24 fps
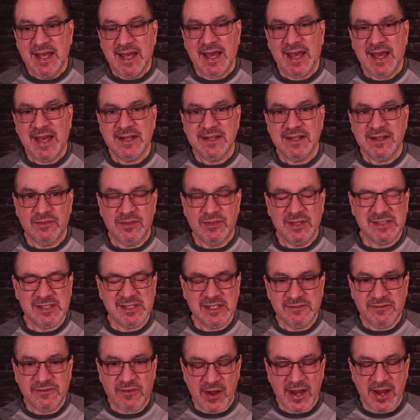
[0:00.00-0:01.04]
And this
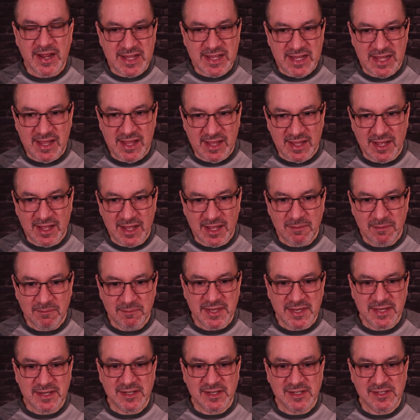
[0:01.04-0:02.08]
is very key
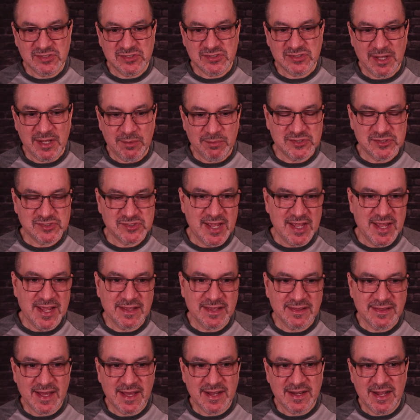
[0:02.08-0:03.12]
because it was
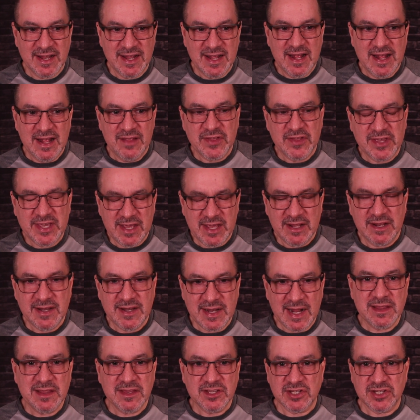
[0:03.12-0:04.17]
saying that the key to
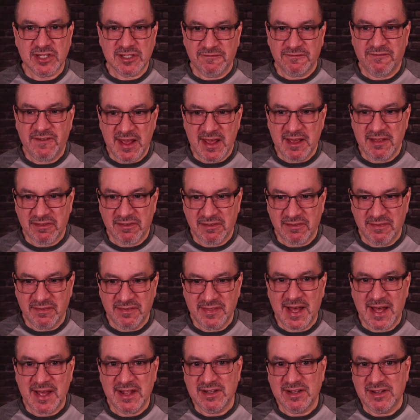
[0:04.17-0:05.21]
knowledge is faith,
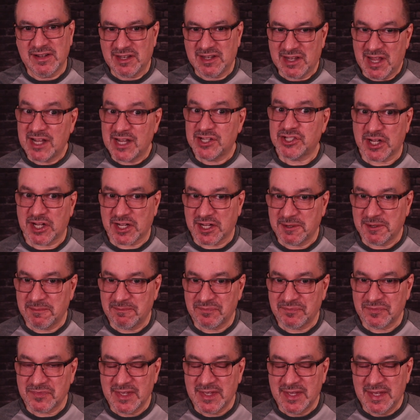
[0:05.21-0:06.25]
not logic.
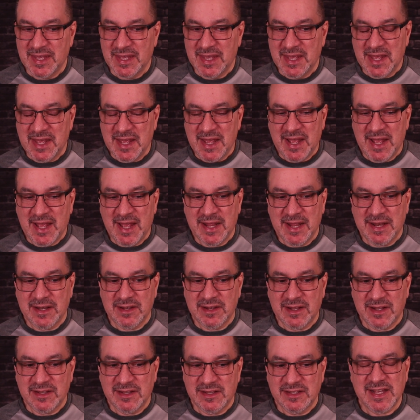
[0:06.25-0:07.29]
And
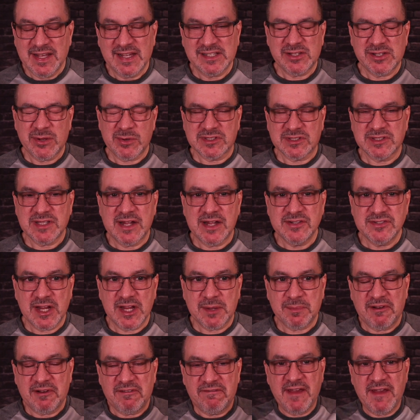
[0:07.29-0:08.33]
yes, there is logic,
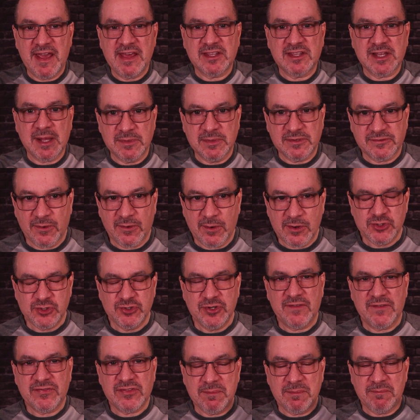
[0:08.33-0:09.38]
but faith comes first. You
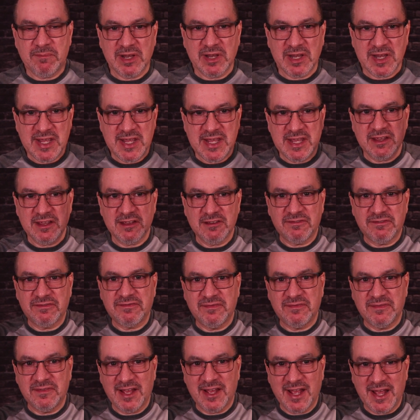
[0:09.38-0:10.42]
have to believe
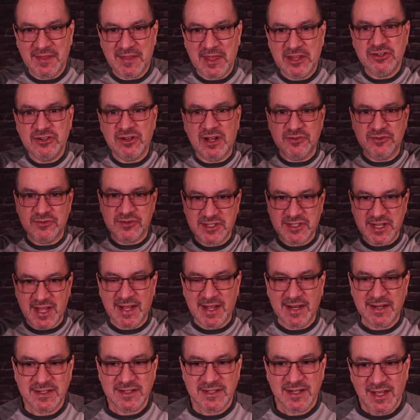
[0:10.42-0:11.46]
and then you
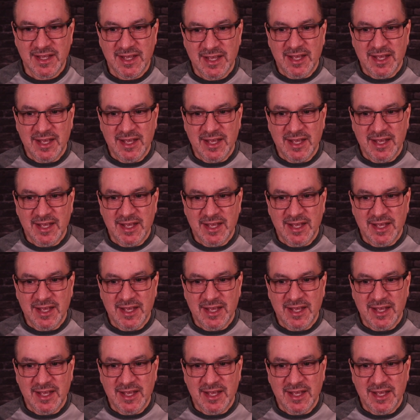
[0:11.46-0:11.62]
understand.